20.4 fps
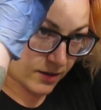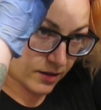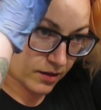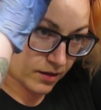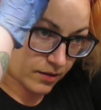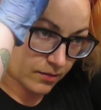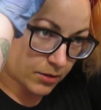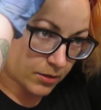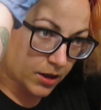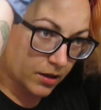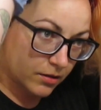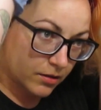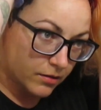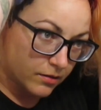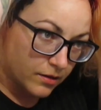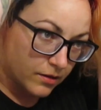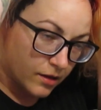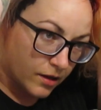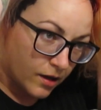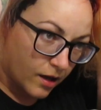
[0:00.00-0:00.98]
kidding me?
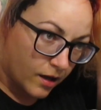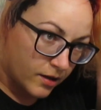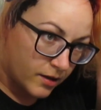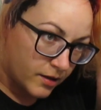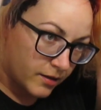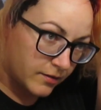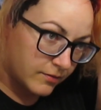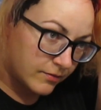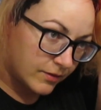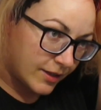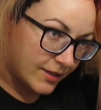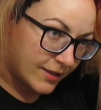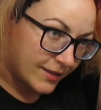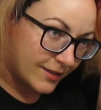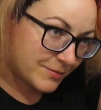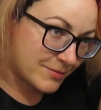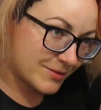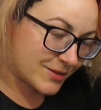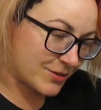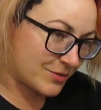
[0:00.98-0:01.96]
God,
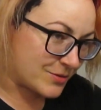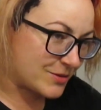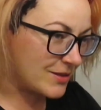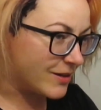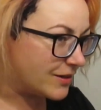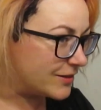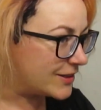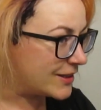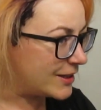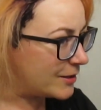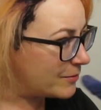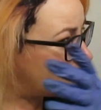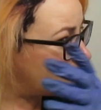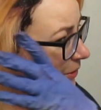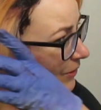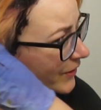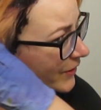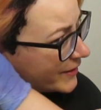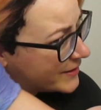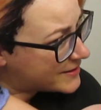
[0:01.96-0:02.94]
I'm so salty
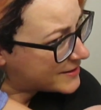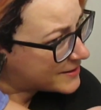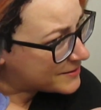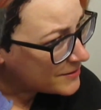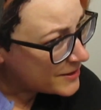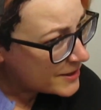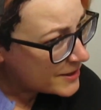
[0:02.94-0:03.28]
about this.